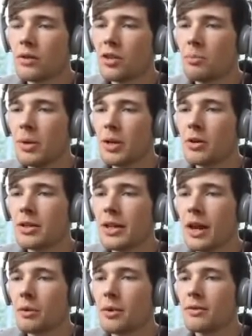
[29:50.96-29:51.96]
to build
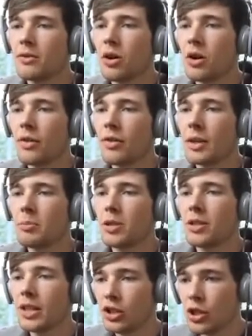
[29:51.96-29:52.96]
now that we've got the
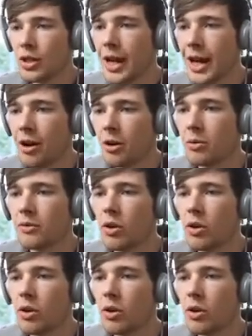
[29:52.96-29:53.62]
position down, we've